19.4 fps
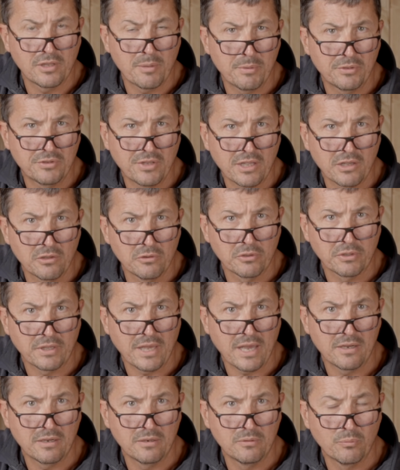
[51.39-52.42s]
let me take a look
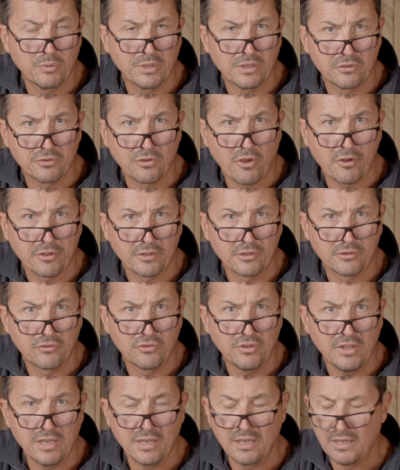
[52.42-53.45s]
at it and we can talk and
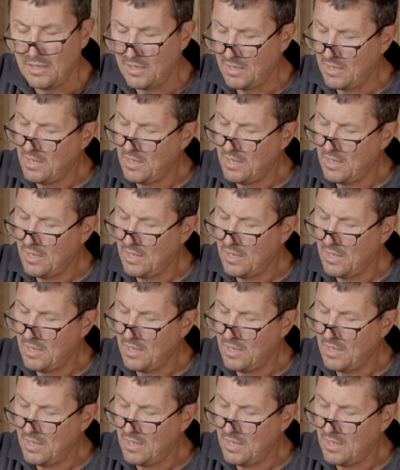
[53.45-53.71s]
see.